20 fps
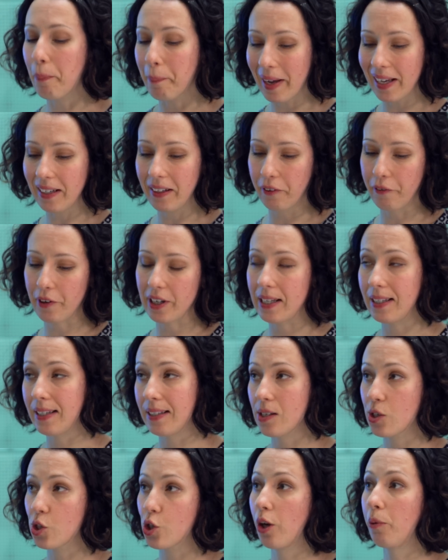main ingredient in
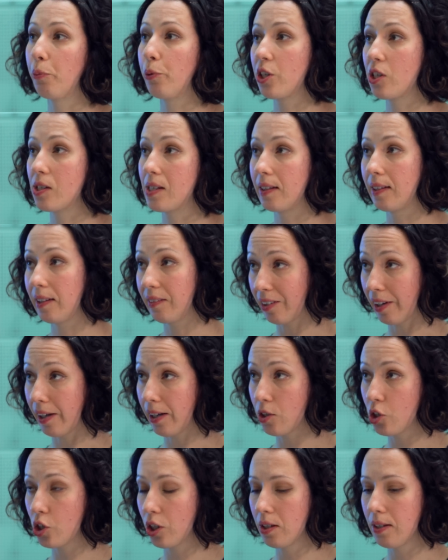the soap, which is a
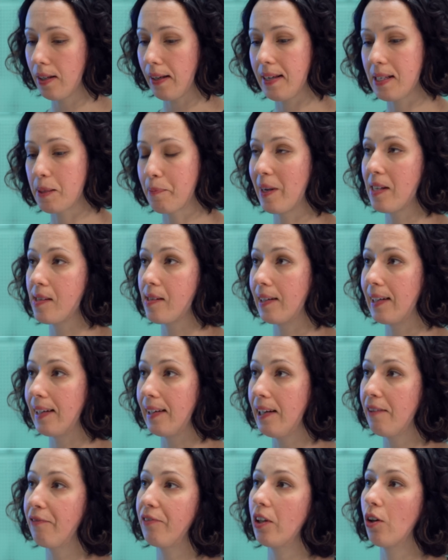detergent, is basically
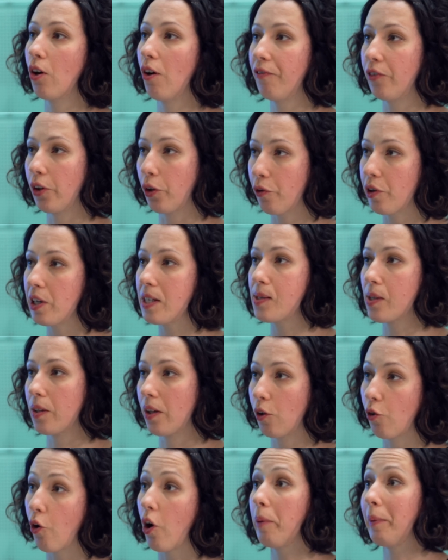lifting off the grease and the
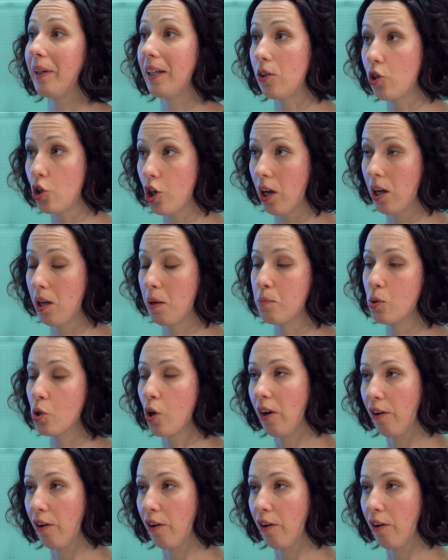grime and the germs